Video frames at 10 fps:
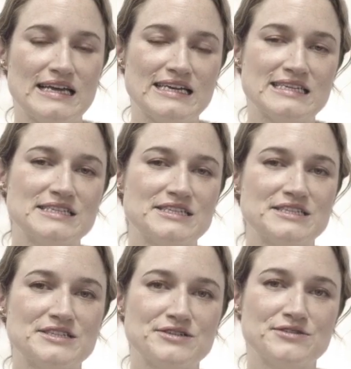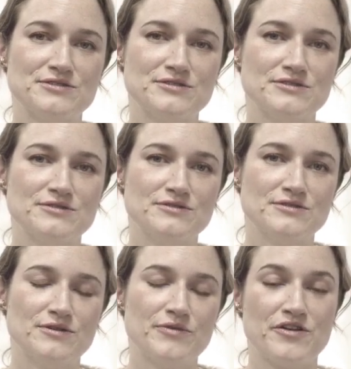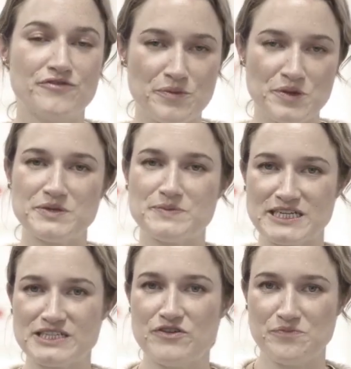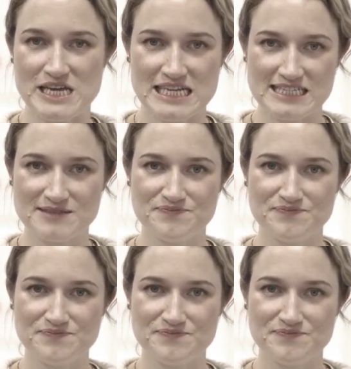is written from the perspective of Pete,